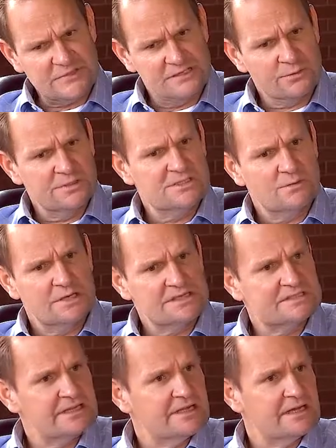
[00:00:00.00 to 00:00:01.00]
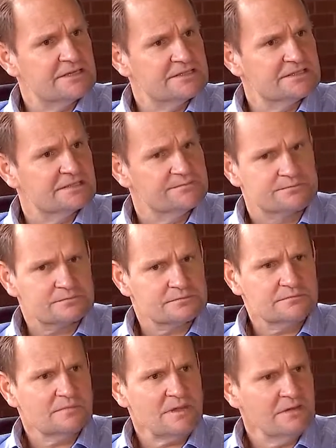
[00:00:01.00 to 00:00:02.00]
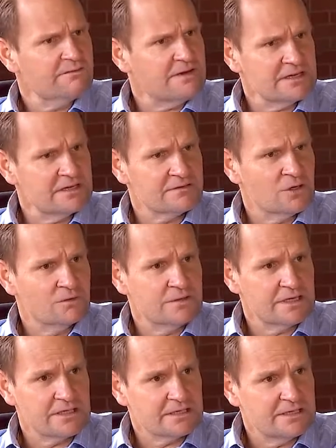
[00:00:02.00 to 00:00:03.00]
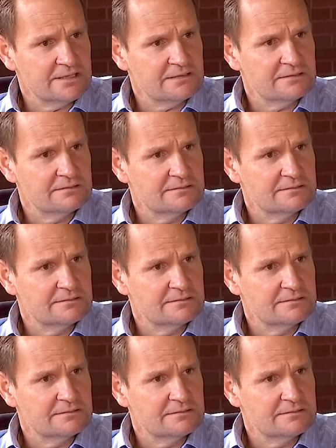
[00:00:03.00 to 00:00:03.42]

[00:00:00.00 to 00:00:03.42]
And the reason why I say that is, if I have COVID-19,